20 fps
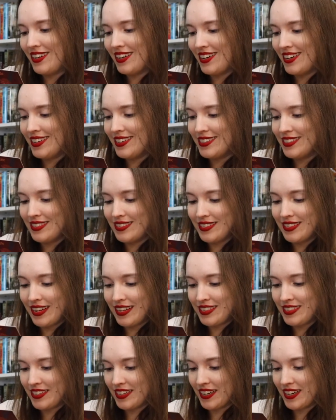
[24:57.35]
is
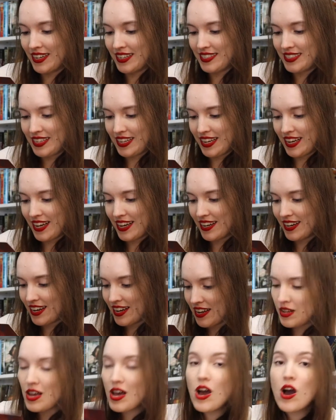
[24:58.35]
Night Circus again.
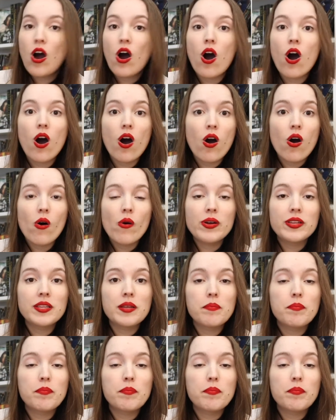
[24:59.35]
Oh, and the